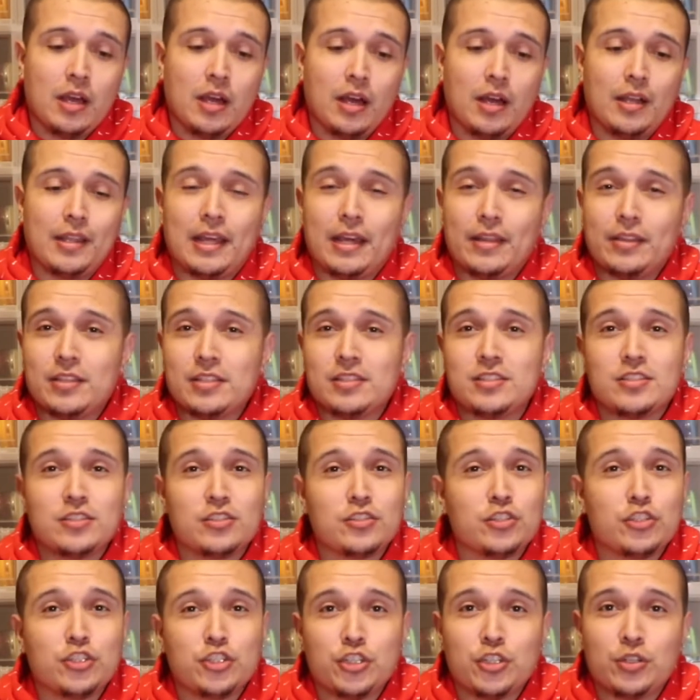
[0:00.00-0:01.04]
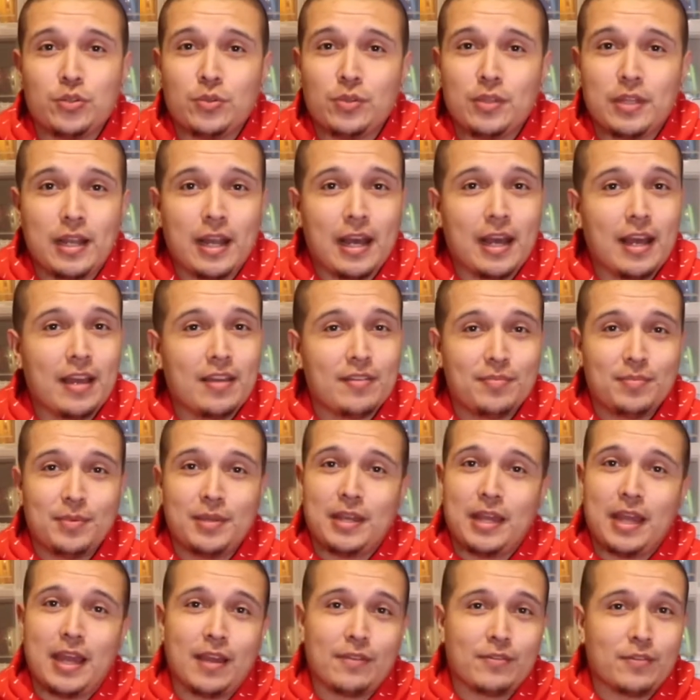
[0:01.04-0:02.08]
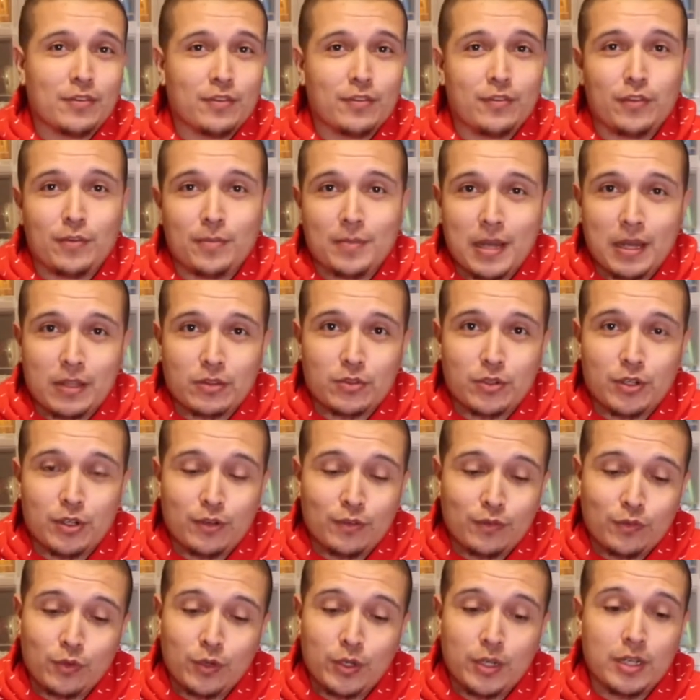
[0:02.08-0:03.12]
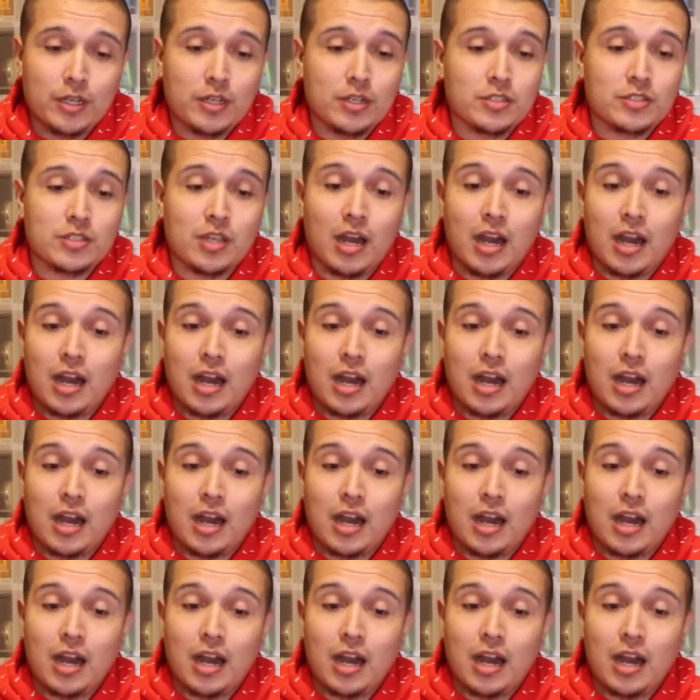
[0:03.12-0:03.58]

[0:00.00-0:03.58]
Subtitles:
Now this is a shoe that I've been after for about 3 or 4 years.